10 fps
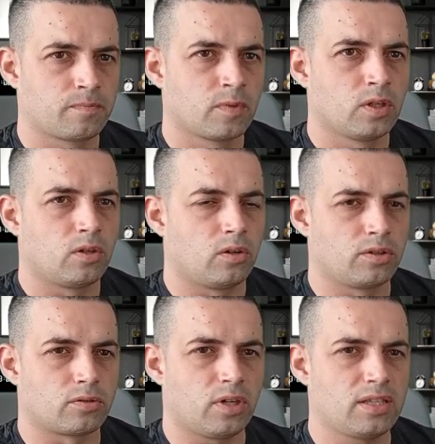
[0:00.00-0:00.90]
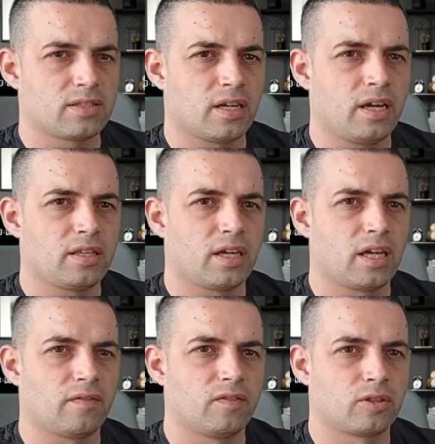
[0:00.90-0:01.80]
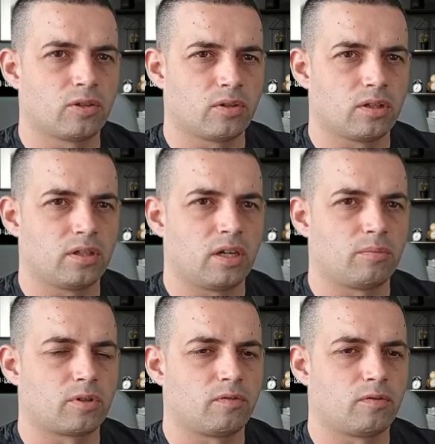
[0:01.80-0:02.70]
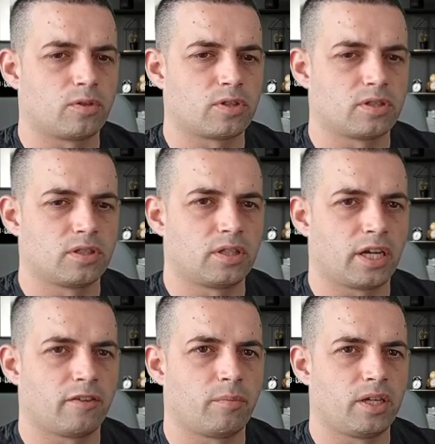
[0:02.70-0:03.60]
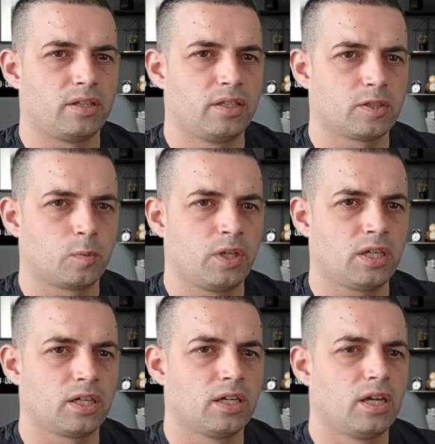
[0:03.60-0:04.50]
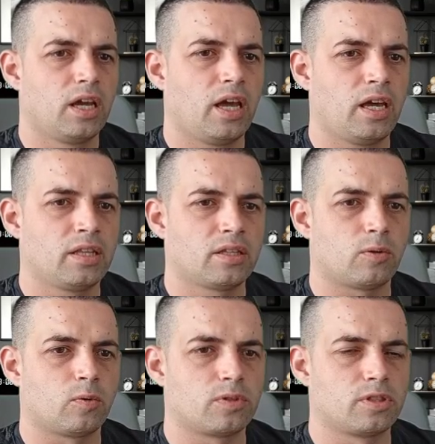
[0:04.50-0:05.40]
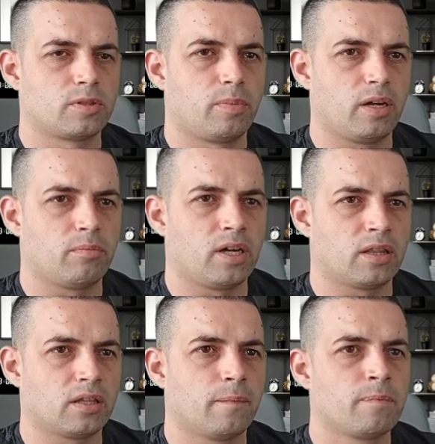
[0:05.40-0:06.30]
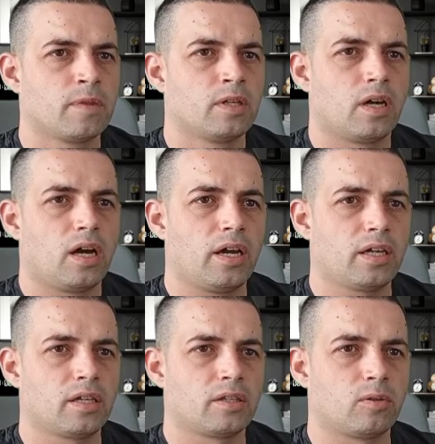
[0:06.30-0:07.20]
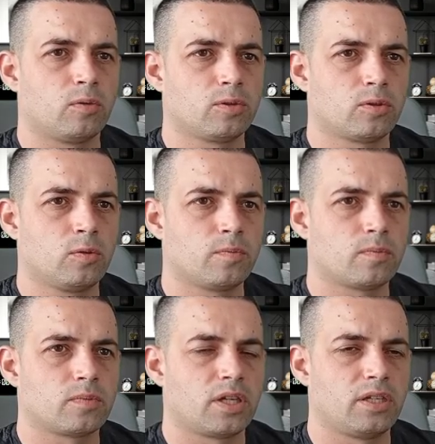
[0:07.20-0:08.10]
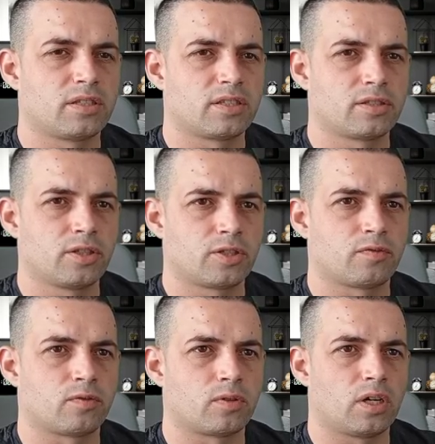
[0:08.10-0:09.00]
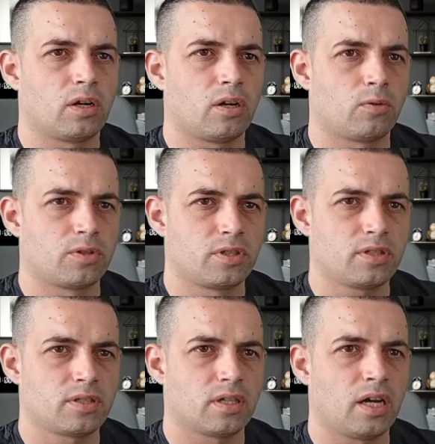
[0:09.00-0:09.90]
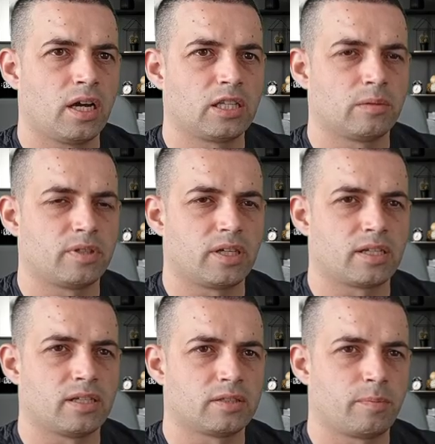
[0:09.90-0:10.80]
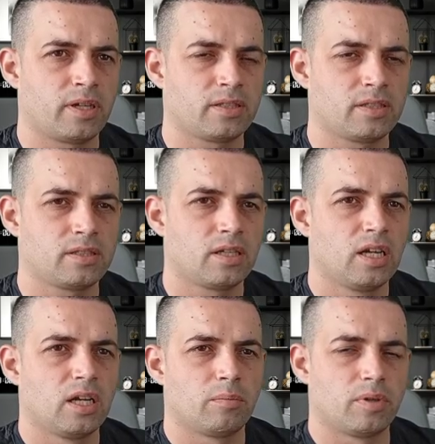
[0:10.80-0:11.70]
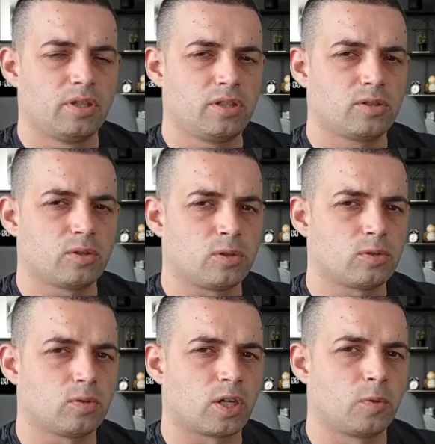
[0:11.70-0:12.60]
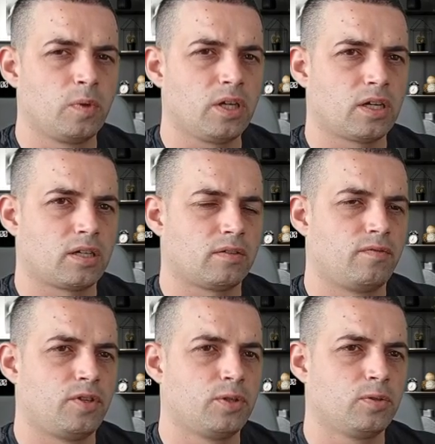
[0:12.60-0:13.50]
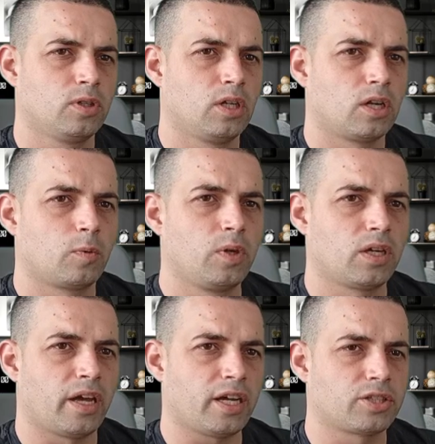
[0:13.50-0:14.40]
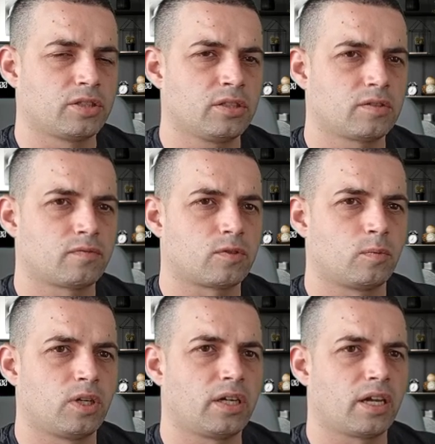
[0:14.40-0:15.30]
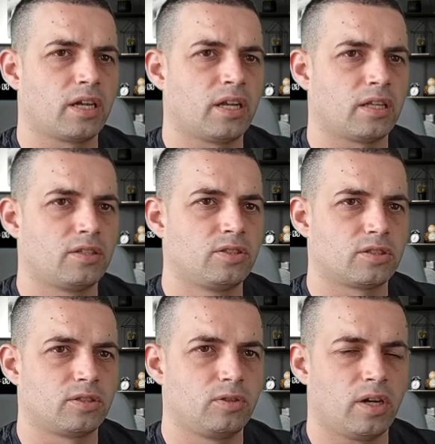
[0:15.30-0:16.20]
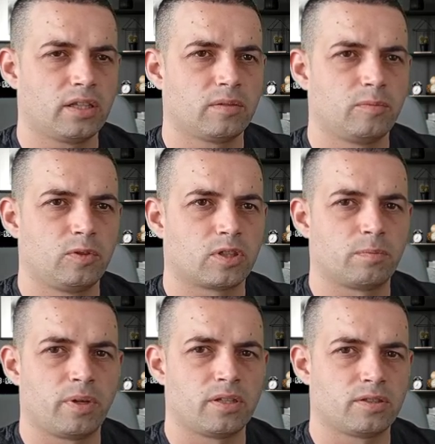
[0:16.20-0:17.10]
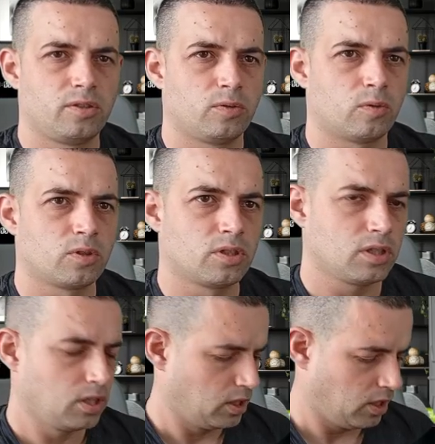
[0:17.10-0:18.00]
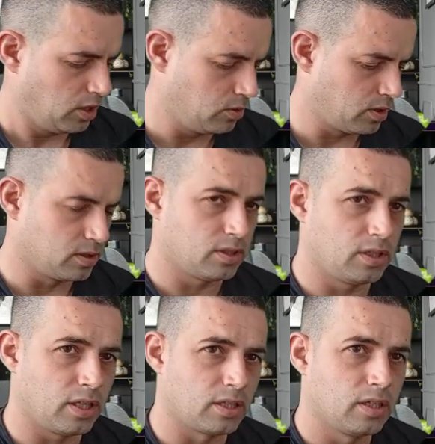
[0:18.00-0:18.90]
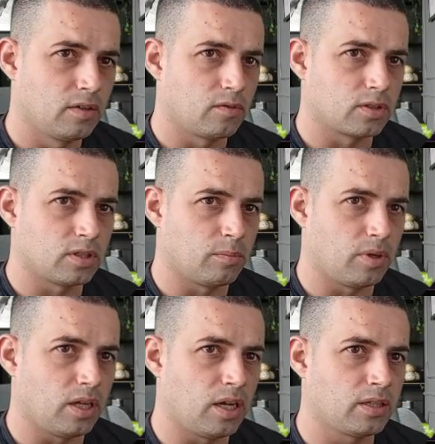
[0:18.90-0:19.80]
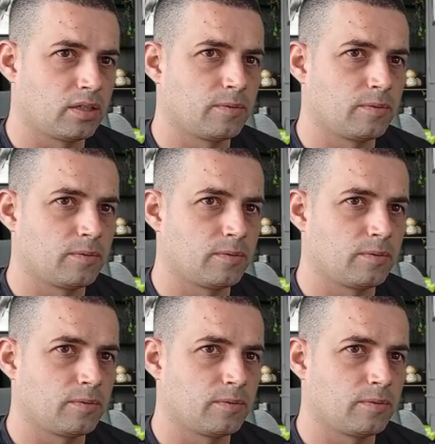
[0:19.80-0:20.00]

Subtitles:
On the right side, I have the total number of orders that I have made this week and orders by month. I can also here search for orders, item, and expenses, but this is also a quick view, quick actions from where I can add just new item, new expense, new order, and you can see that, for example, add